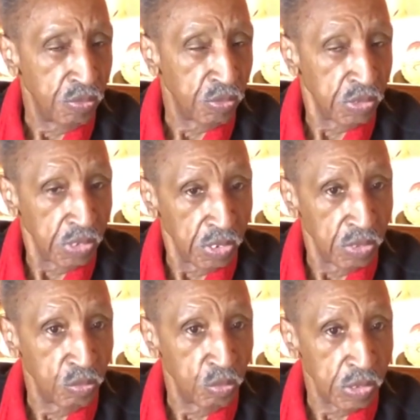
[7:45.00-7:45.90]
he was
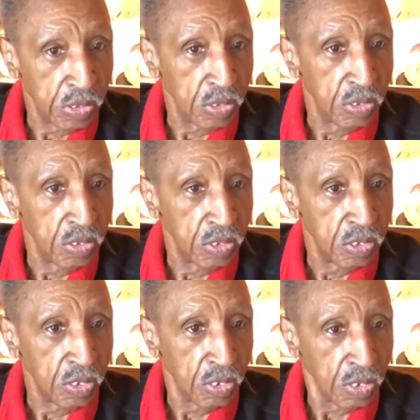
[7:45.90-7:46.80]
dealing with the